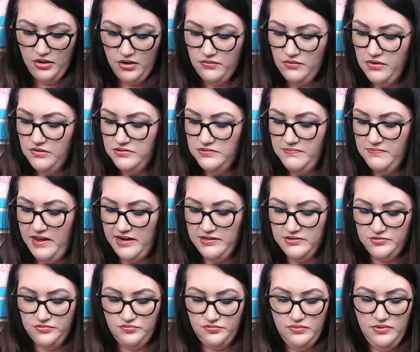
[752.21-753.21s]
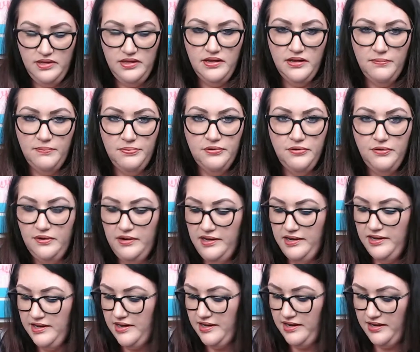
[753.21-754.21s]
Rose Matter's really
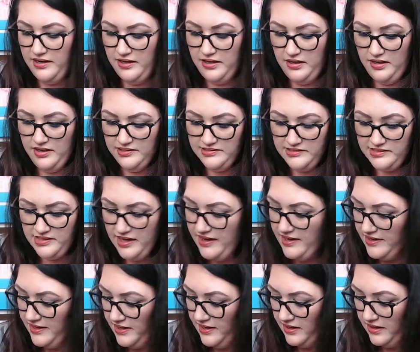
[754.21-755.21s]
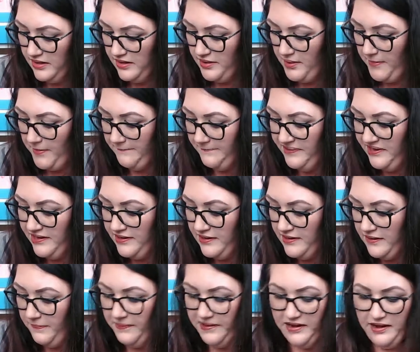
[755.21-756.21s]
pretty. It's like
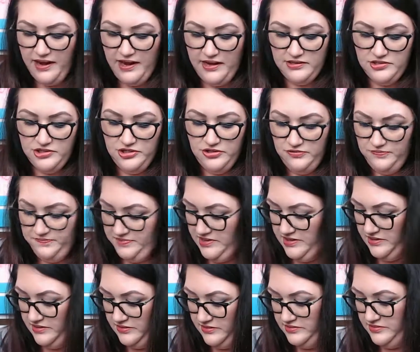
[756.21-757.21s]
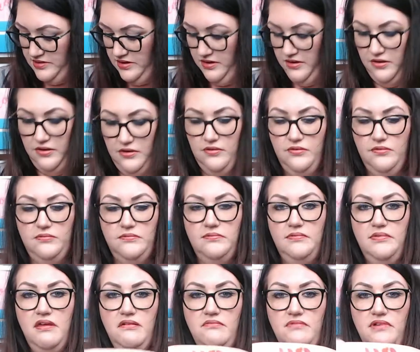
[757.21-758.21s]
pink, but not too pink. So
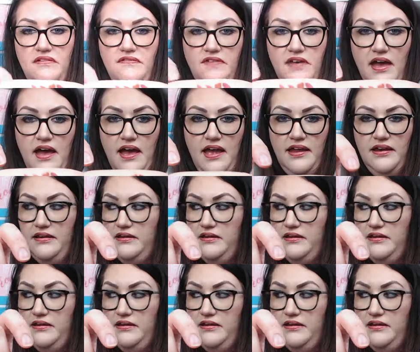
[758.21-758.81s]
then we've got